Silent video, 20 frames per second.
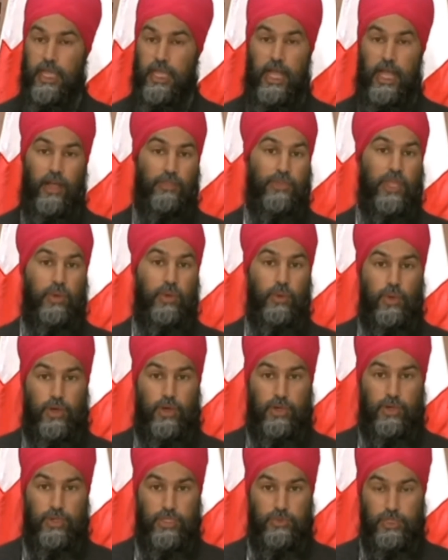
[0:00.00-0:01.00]
Healthcare
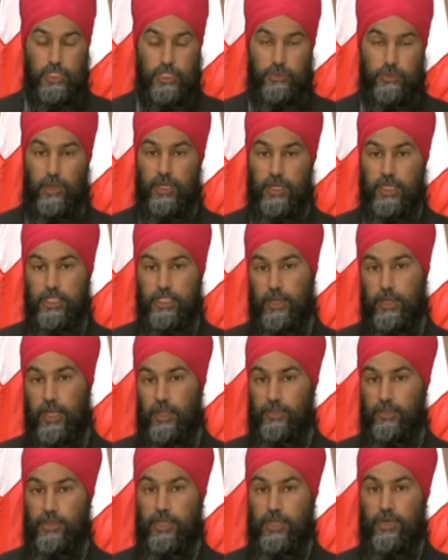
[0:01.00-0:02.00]
workers responding to a
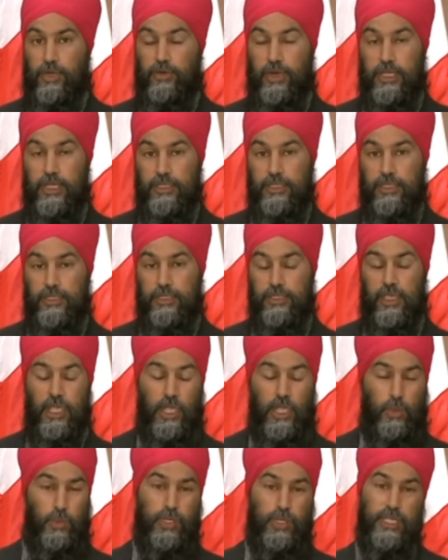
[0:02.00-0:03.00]
healthcare crisis.
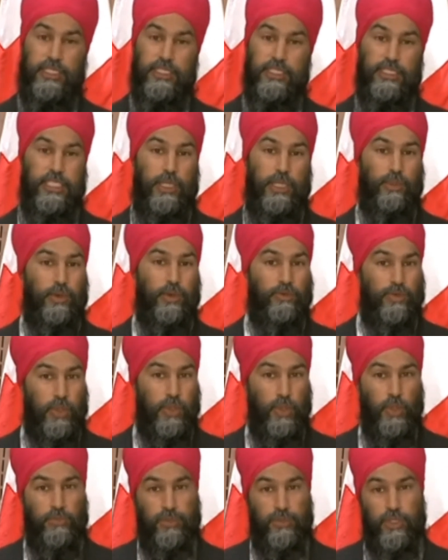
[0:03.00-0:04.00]
We need to see a
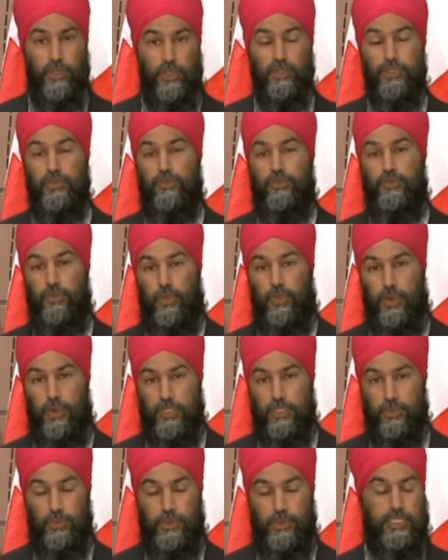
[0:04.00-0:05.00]
review of the use of
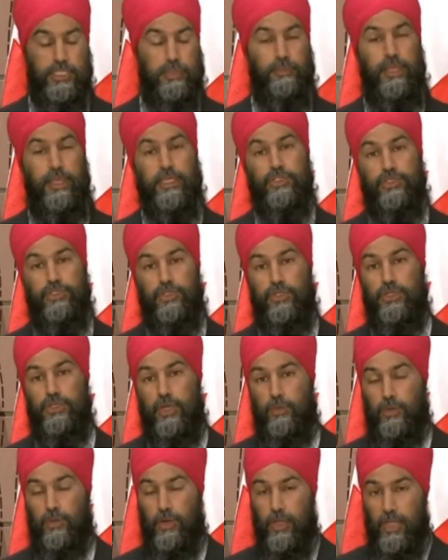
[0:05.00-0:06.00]
force. We need to make sure
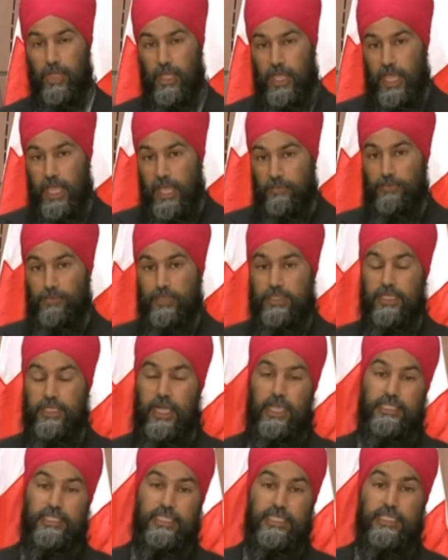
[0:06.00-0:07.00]
that we're
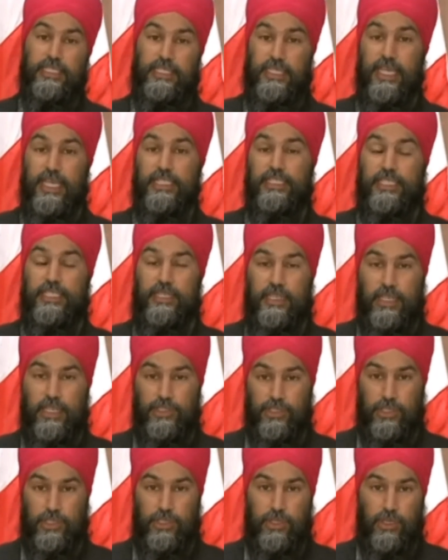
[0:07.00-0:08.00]
emphasizing
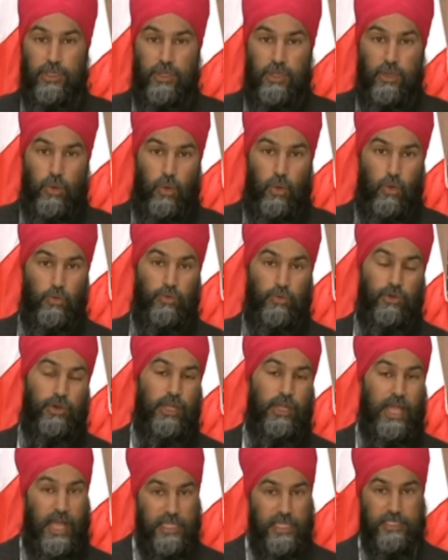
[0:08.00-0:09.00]
de-escalation
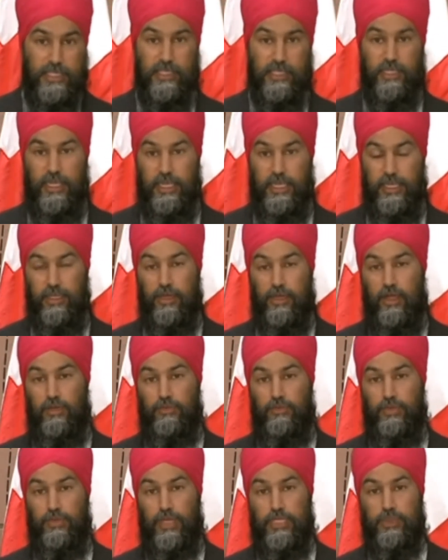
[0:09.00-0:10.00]
over escalating
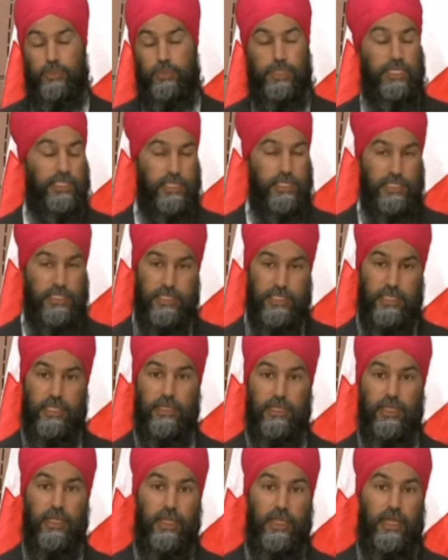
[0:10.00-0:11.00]
conflicts. We need to
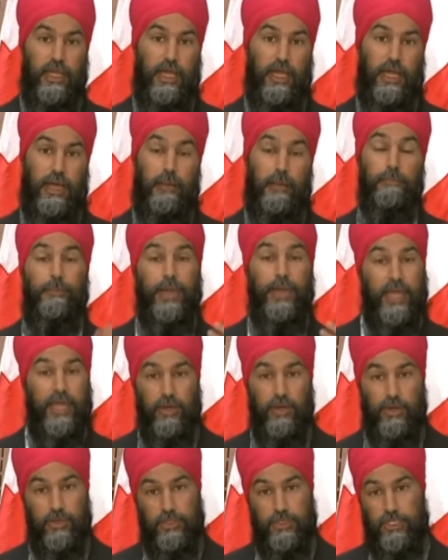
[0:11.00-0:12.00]
see a
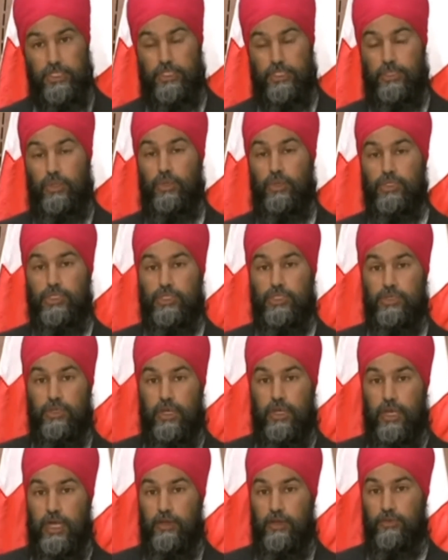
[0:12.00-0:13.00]
better
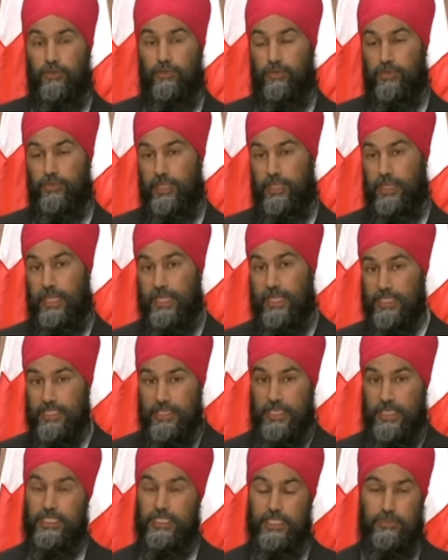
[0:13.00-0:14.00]
disclosure of the
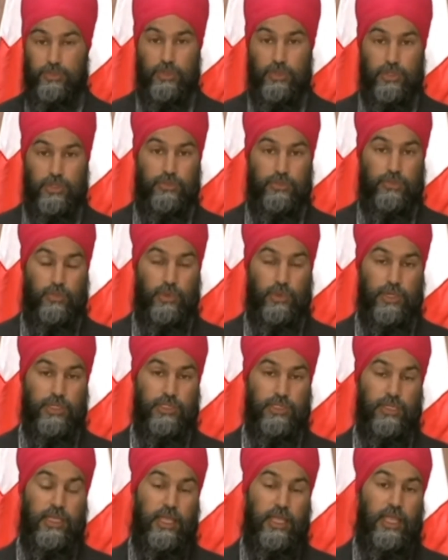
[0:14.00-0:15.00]
incidents of use of
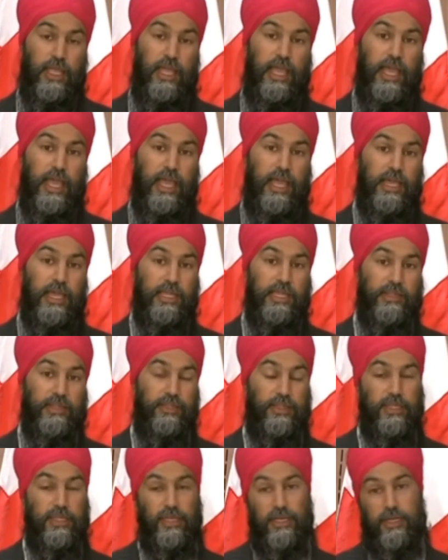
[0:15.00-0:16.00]
force
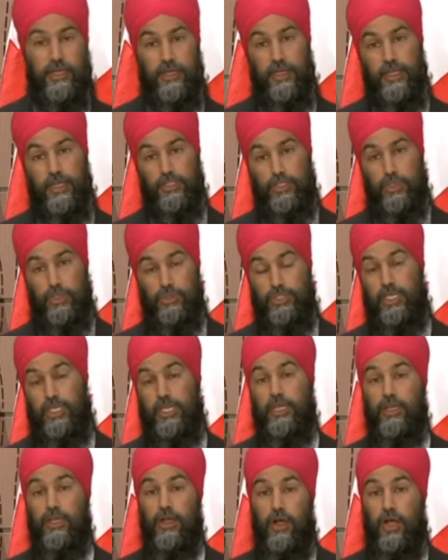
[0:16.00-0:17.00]
and the
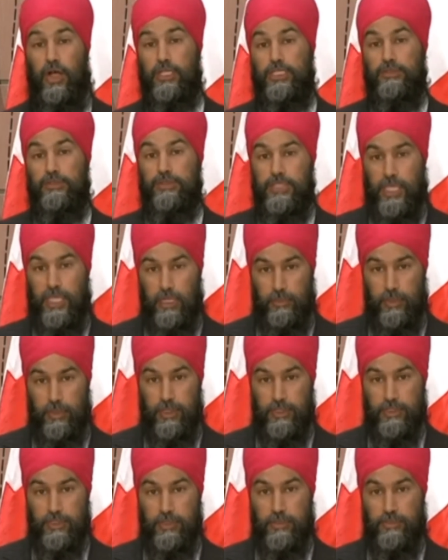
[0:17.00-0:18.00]
associated costs of
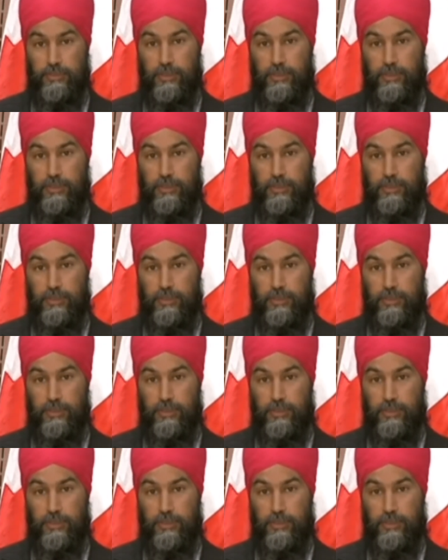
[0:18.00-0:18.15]
settlements.